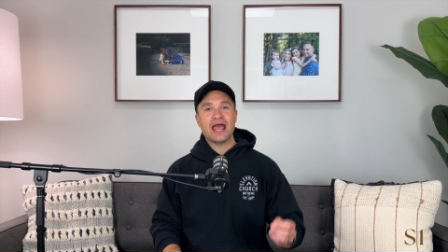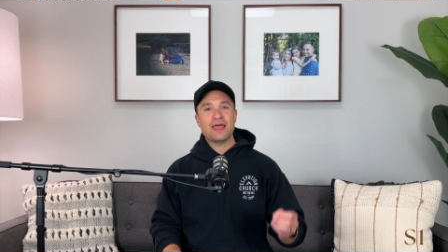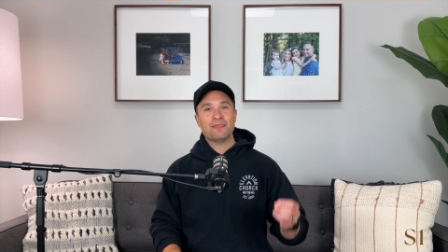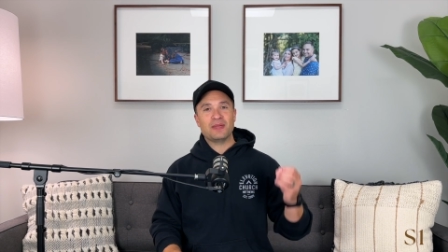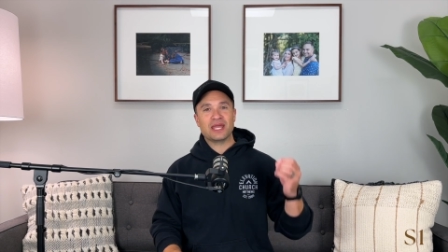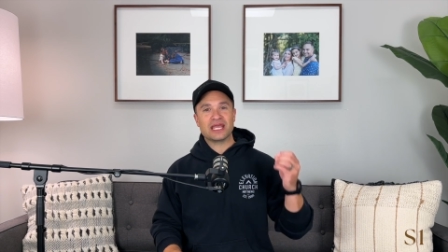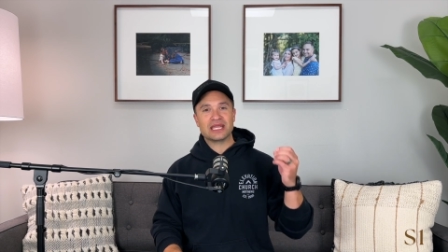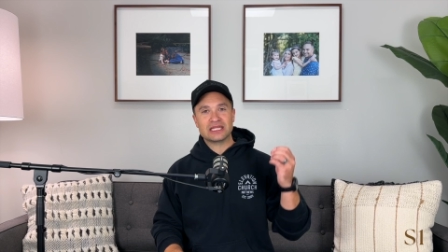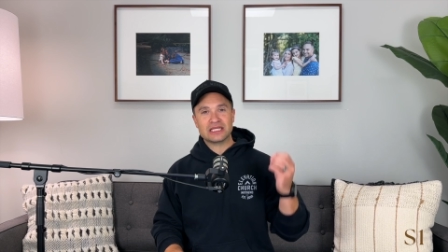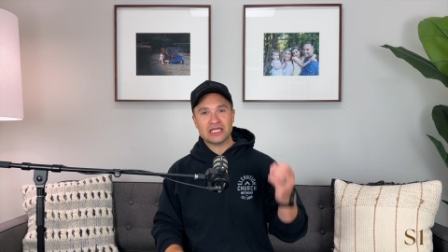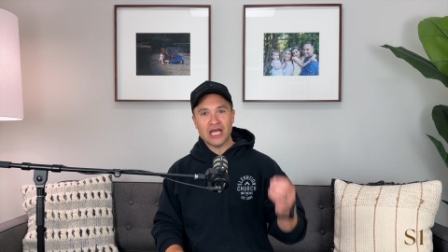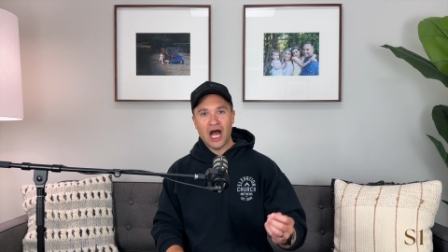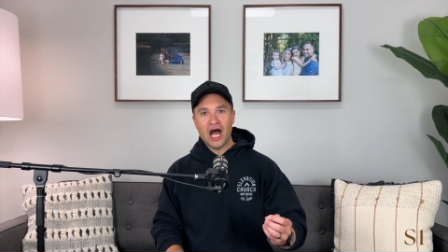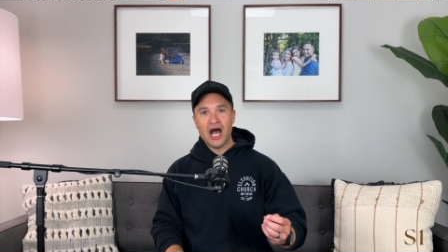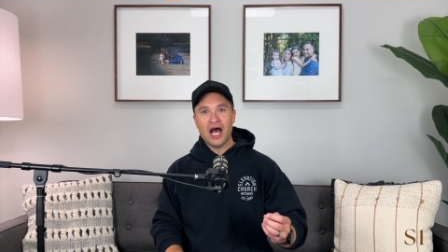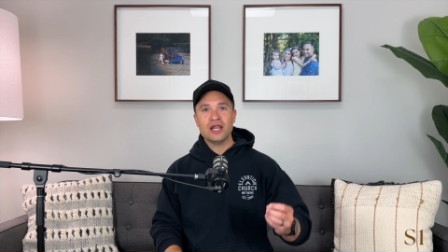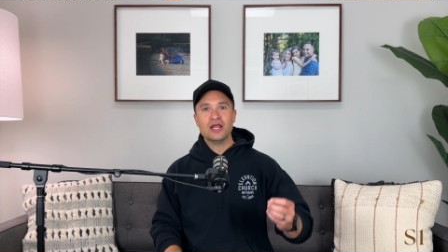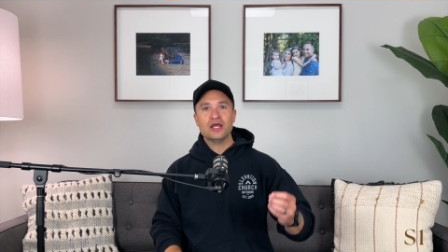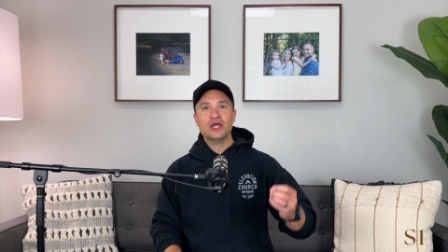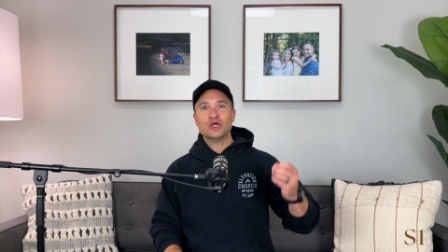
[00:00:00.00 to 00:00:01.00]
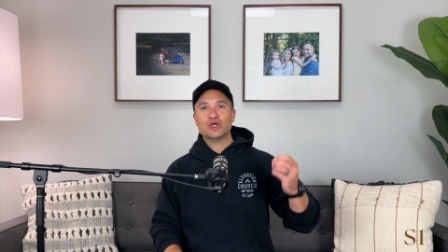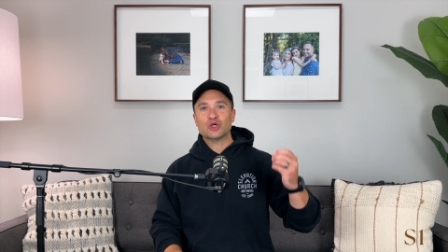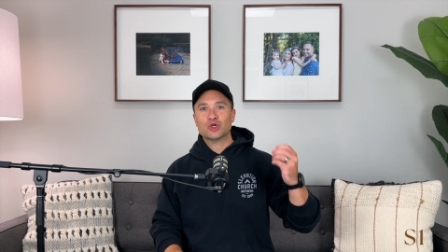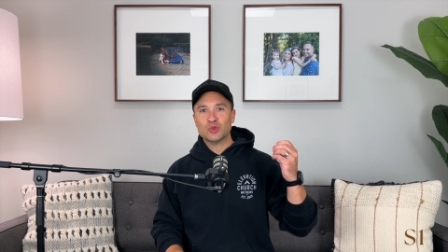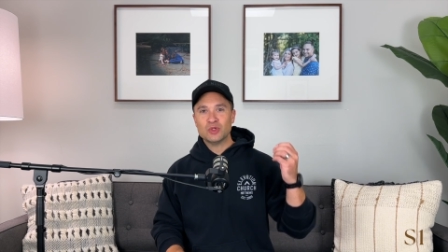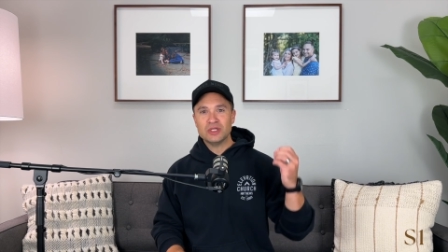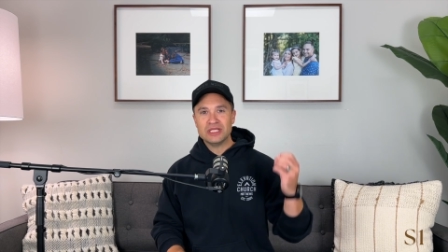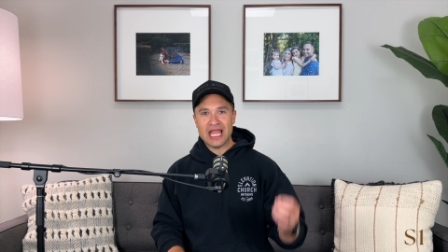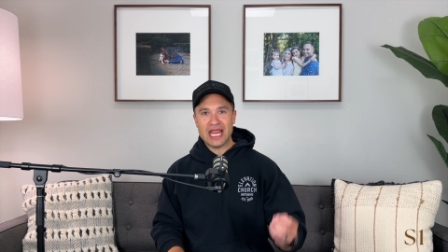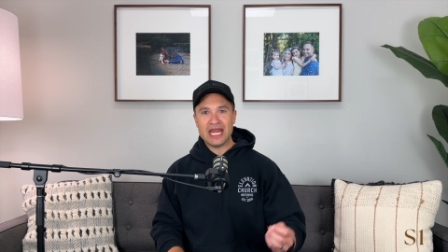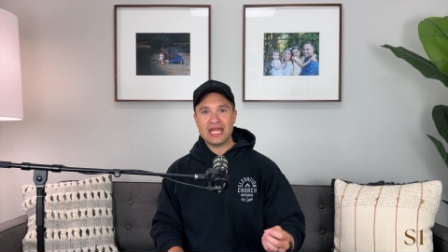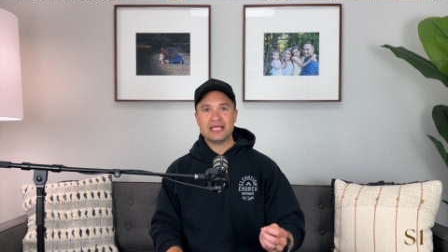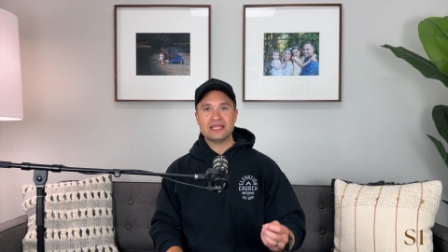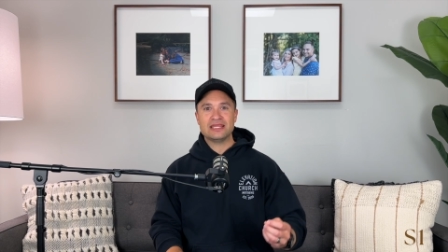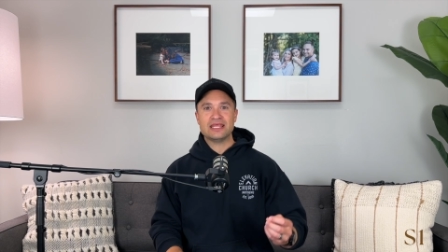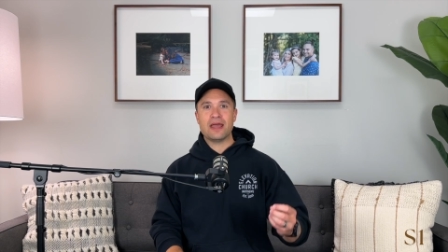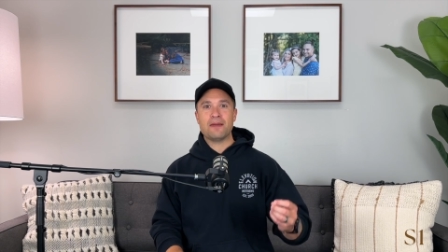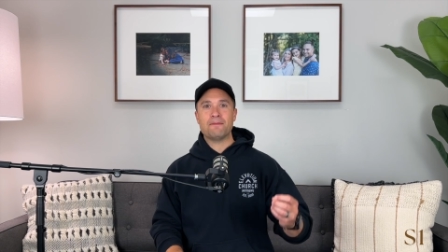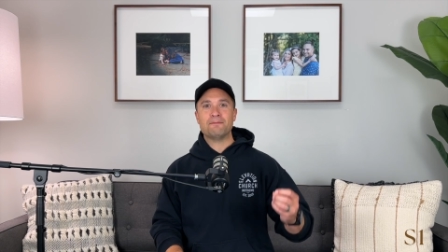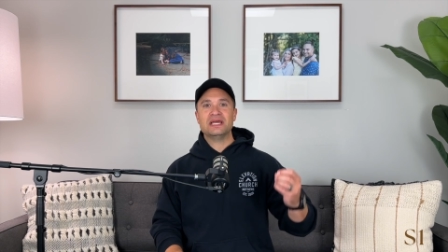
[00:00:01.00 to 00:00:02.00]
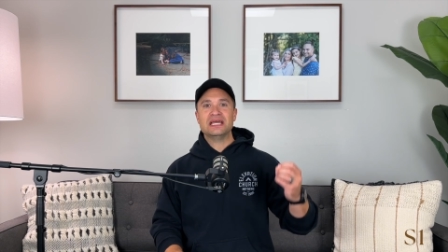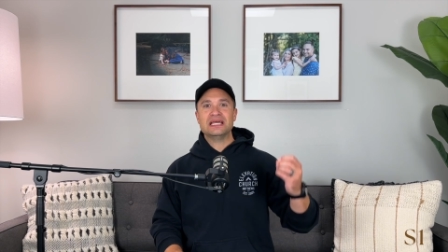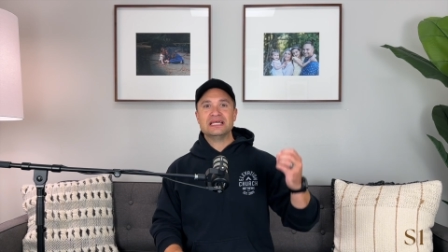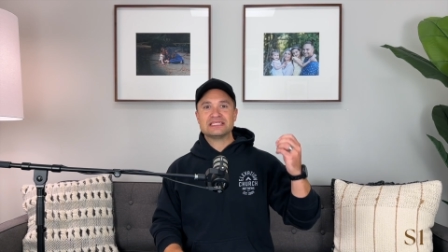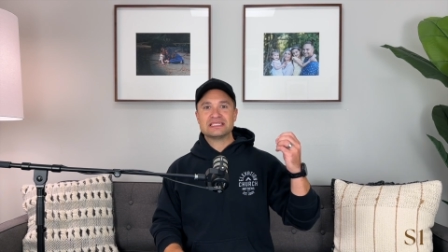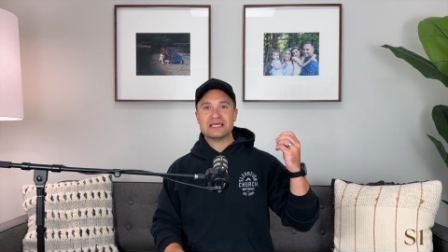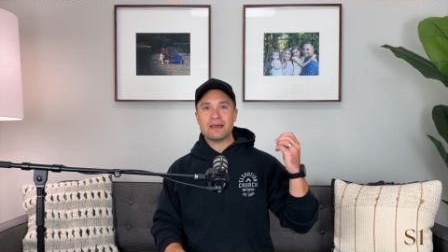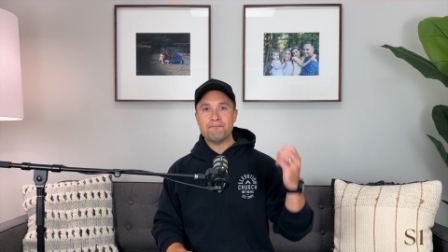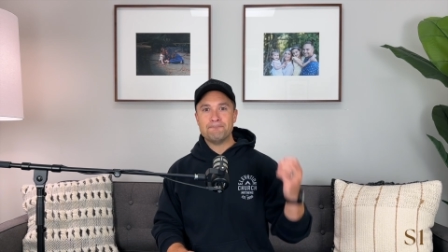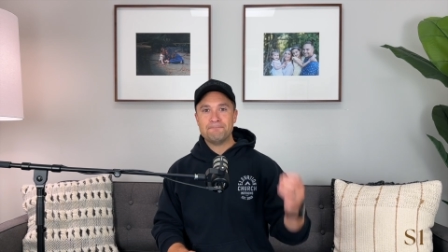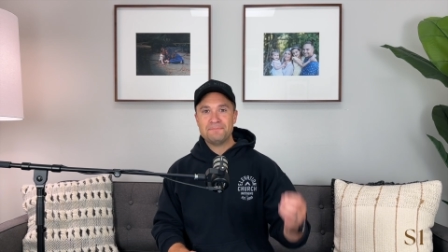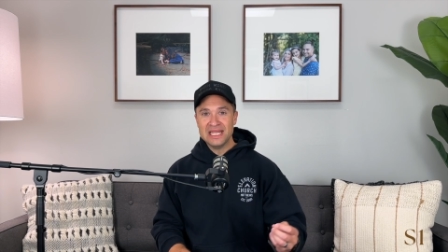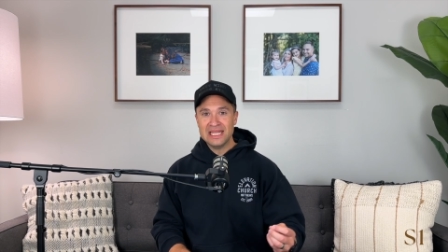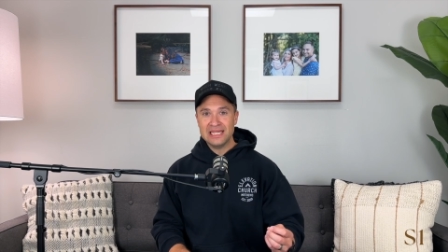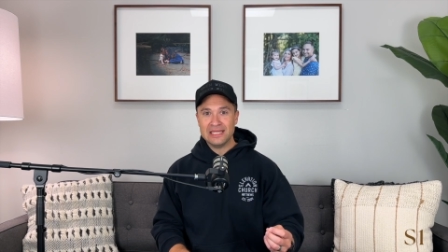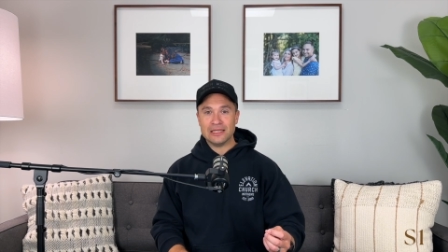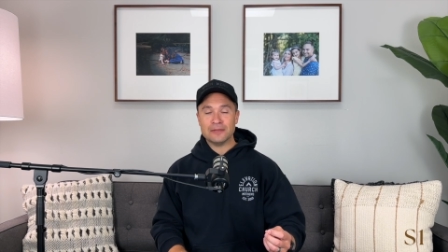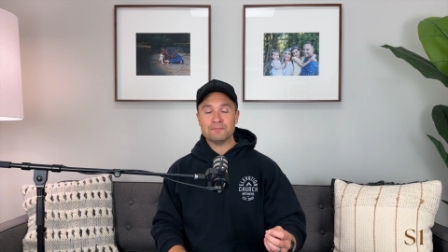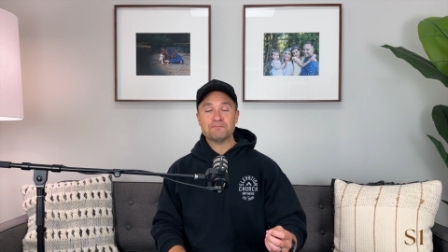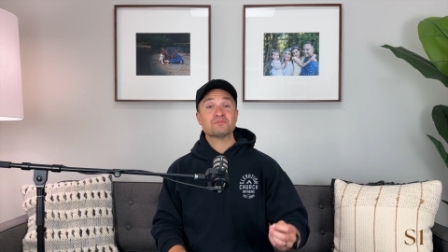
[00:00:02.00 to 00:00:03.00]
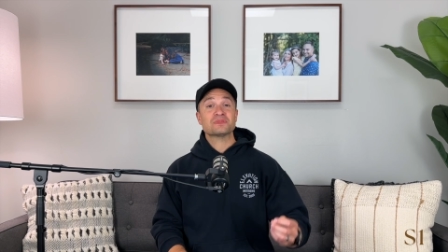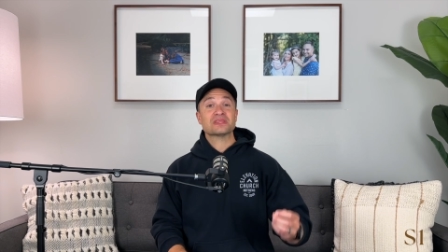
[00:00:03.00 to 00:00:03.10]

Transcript: that God created them to be.